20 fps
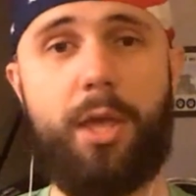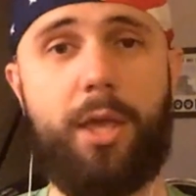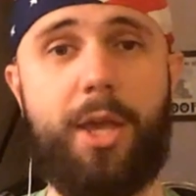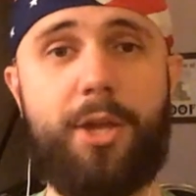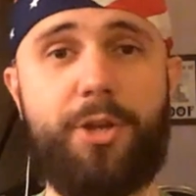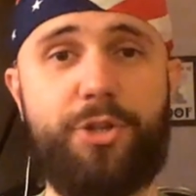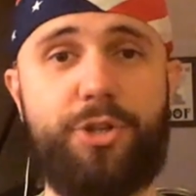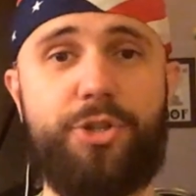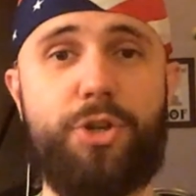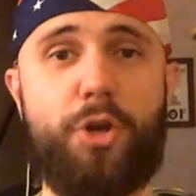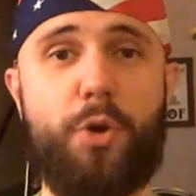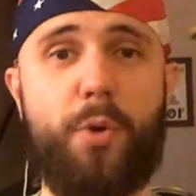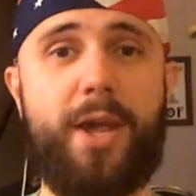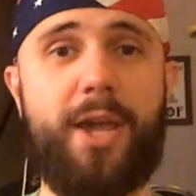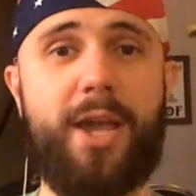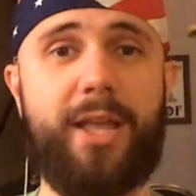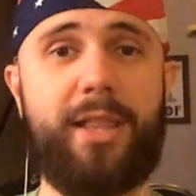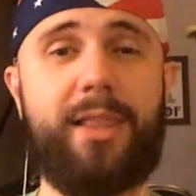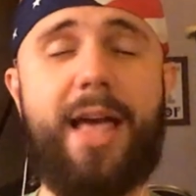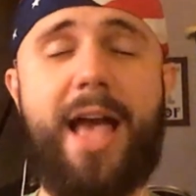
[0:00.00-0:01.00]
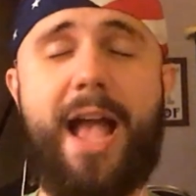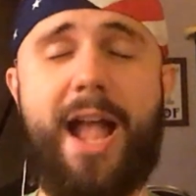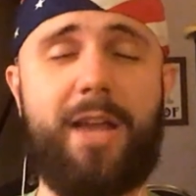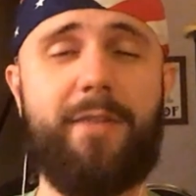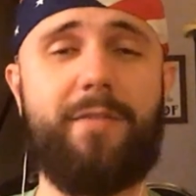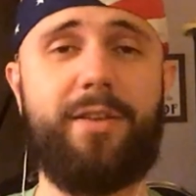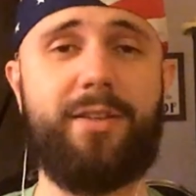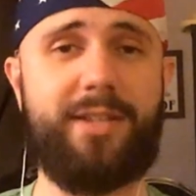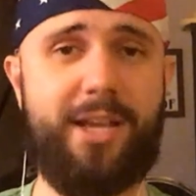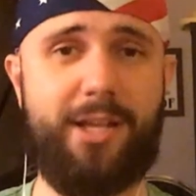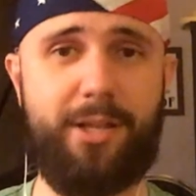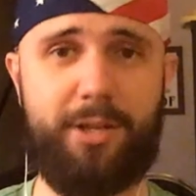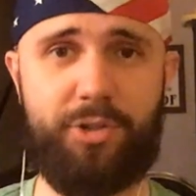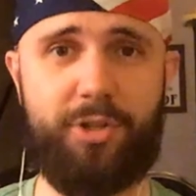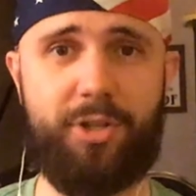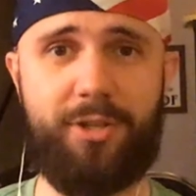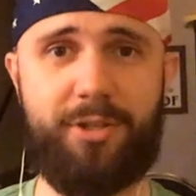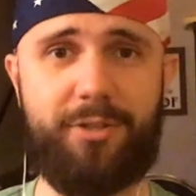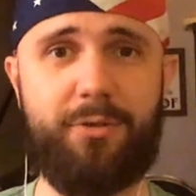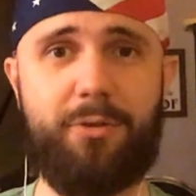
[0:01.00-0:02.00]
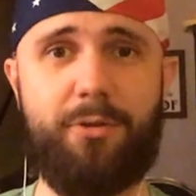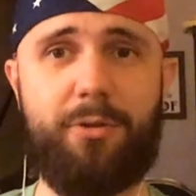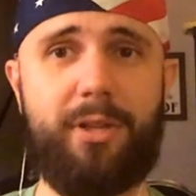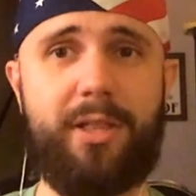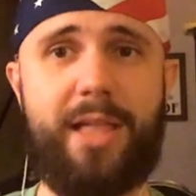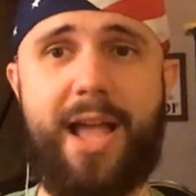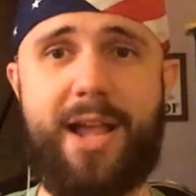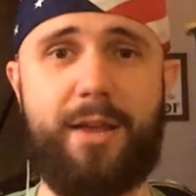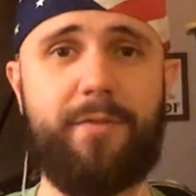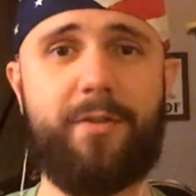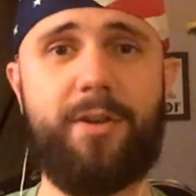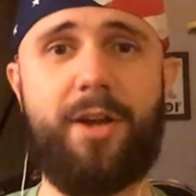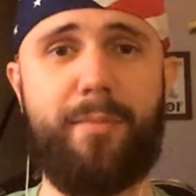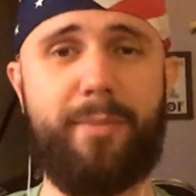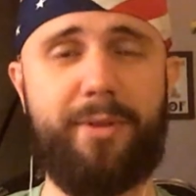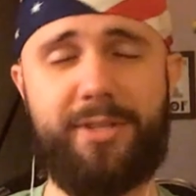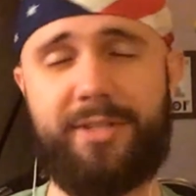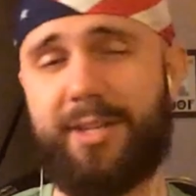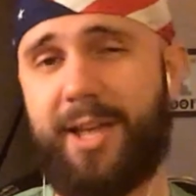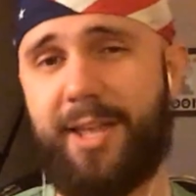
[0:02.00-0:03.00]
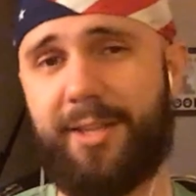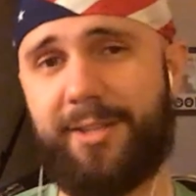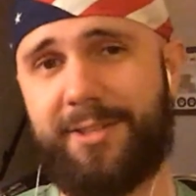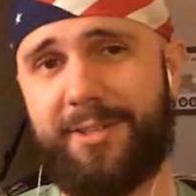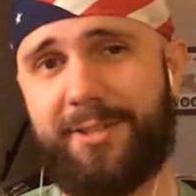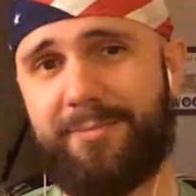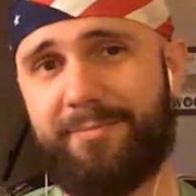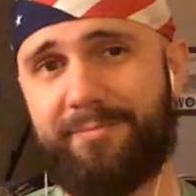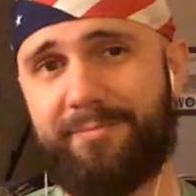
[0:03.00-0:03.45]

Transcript: showing a lack of intelligence or a lack of common sense